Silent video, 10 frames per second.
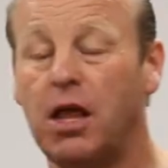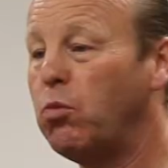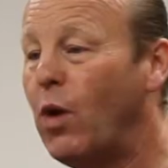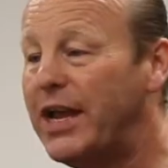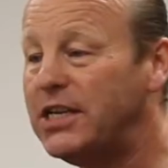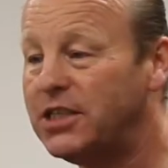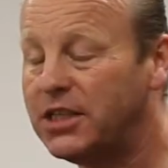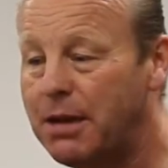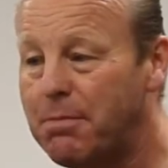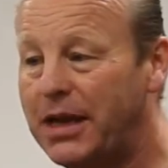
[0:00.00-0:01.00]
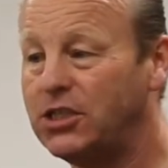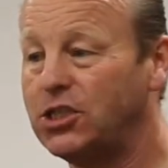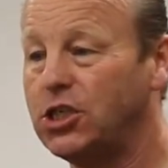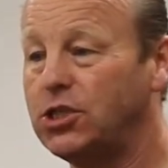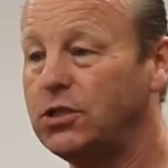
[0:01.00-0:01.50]
the ways that they make
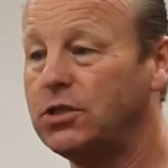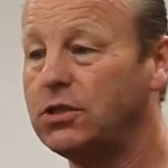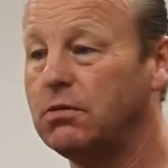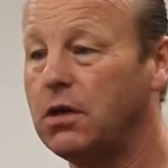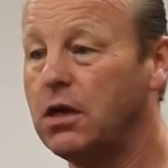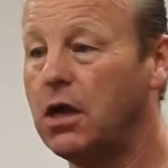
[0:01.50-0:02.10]
decisions.